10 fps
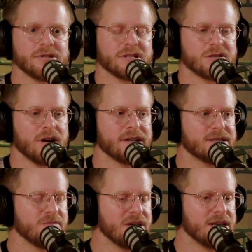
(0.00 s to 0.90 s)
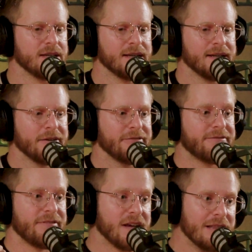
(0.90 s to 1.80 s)
just trying to be
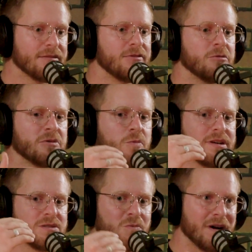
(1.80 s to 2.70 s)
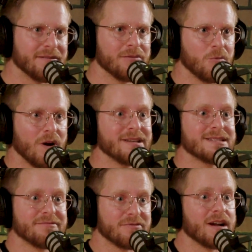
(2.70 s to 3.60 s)
faithful with what
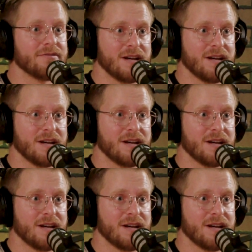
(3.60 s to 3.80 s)
is in front